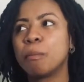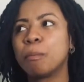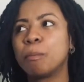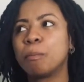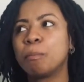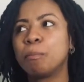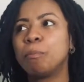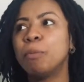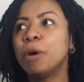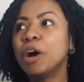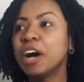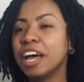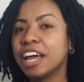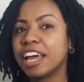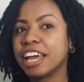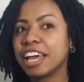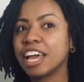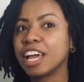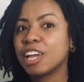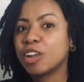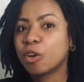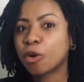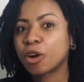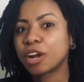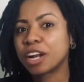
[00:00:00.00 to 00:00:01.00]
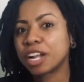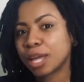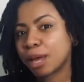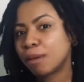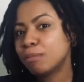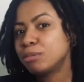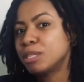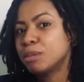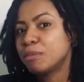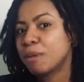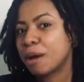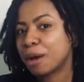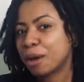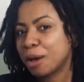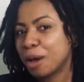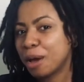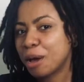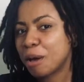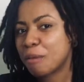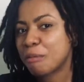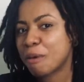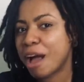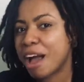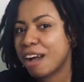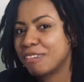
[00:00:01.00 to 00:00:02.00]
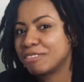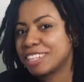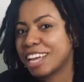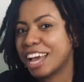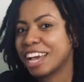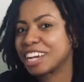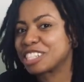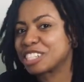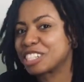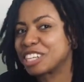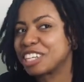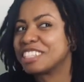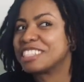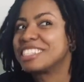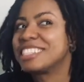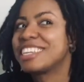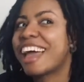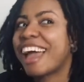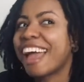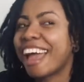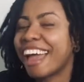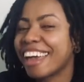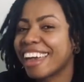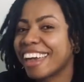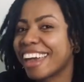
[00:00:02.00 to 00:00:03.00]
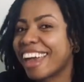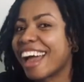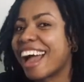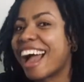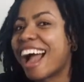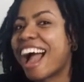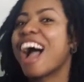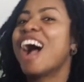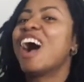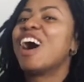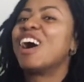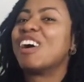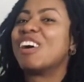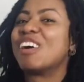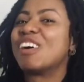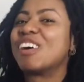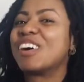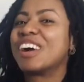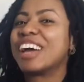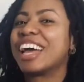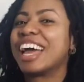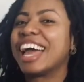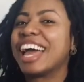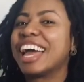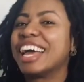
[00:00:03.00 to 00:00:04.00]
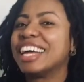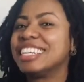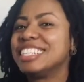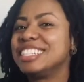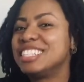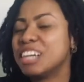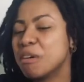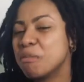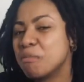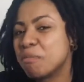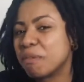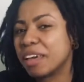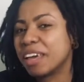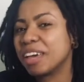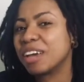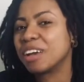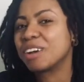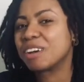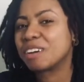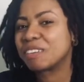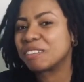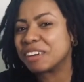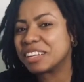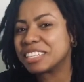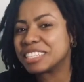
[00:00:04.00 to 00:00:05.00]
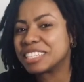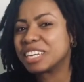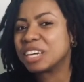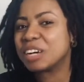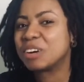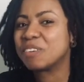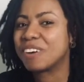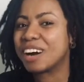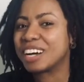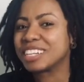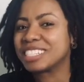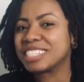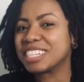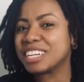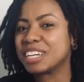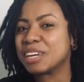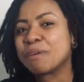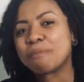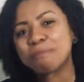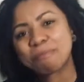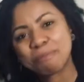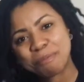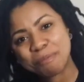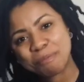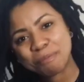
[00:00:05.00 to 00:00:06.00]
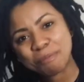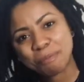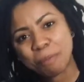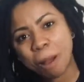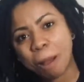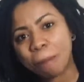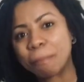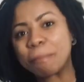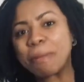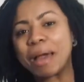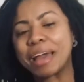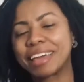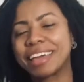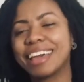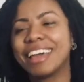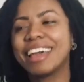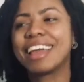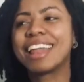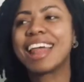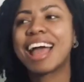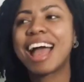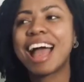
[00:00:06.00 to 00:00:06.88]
But in order to empty my cup, I have to actually take it out and dump it, rinse it, wash it, pop it back in.